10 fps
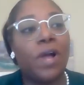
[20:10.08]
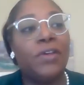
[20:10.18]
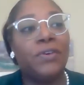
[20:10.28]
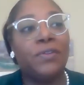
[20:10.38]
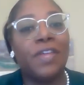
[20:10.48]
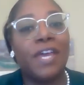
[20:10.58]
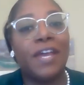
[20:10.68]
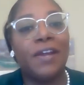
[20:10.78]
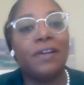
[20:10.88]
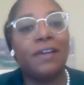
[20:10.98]
while you're
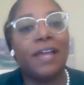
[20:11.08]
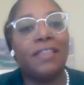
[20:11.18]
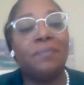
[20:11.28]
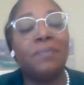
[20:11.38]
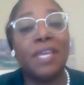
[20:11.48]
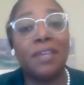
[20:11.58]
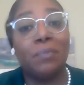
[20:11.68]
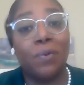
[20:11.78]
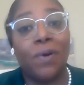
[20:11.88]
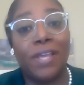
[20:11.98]
there at the
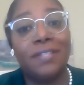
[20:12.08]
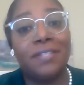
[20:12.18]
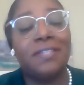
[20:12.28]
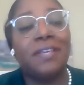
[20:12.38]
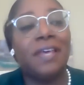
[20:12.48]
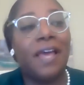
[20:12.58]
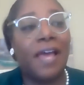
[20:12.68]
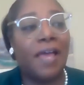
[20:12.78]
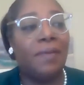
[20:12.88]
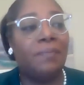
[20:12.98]
meeting points,
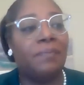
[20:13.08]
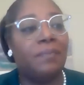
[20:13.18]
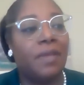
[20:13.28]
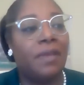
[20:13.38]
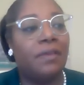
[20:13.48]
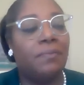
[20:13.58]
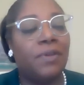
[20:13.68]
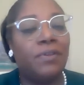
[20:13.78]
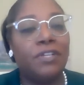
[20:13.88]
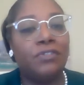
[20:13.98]

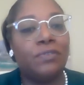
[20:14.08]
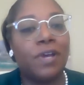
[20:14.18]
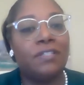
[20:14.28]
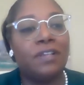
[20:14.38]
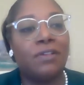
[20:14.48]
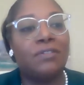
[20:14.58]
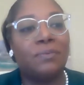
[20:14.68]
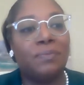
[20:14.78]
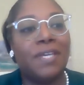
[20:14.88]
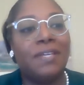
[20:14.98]
building trust
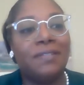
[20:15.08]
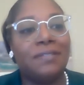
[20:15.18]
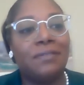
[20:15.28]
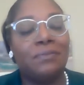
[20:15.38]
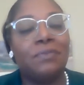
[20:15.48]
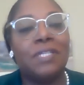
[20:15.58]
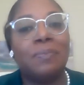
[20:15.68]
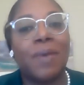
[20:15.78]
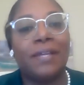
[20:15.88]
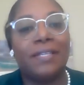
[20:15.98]
also means
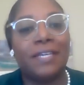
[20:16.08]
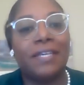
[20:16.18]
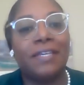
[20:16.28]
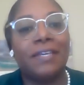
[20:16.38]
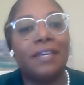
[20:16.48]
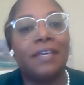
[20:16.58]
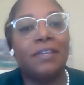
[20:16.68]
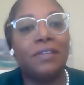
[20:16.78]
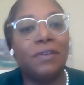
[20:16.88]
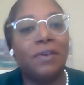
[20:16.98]
respecting,
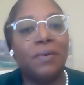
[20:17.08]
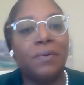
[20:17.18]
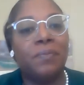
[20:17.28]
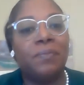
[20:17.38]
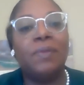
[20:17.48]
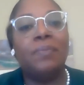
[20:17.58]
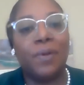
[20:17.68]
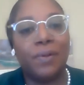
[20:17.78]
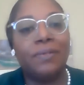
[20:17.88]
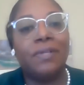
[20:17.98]

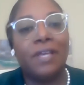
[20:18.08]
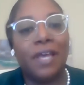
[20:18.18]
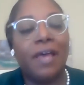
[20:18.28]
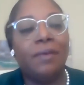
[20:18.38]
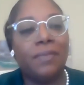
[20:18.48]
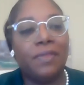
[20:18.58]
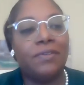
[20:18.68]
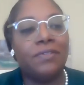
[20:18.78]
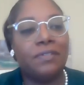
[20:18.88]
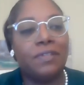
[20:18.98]
people.
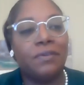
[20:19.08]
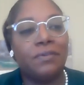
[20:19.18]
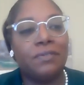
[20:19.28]
There's